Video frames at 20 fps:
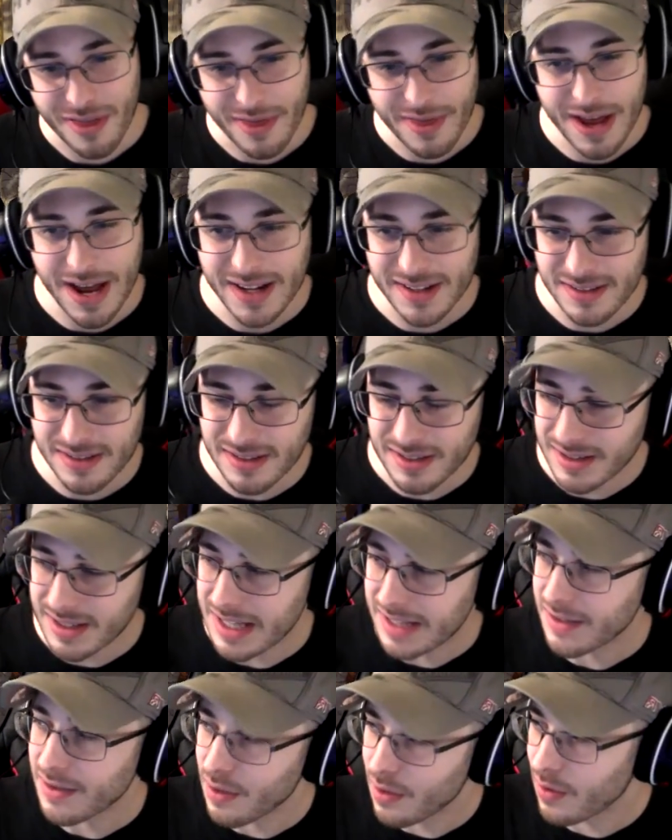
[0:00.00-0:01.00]
That's the
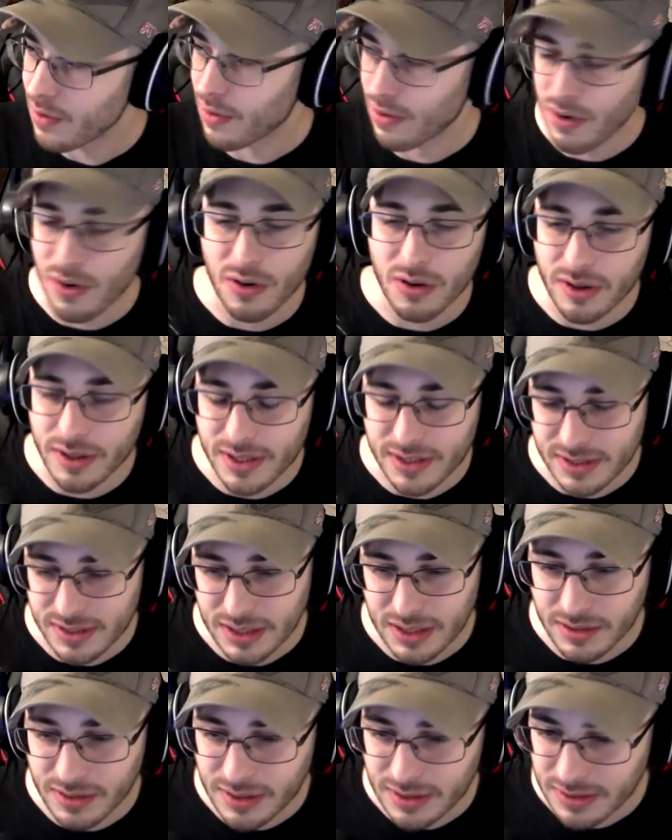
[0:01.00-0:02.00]
whole goal of this
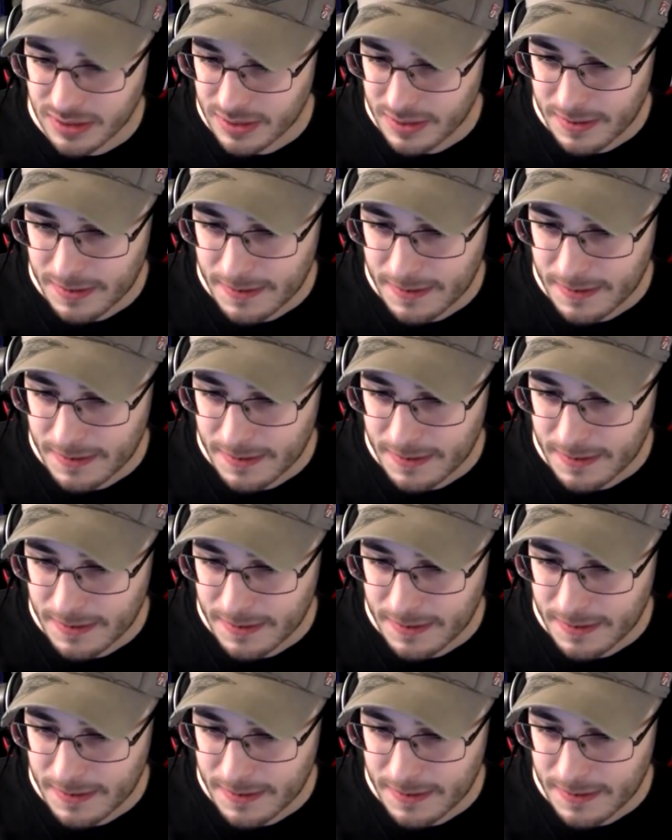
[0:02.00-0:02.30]
series.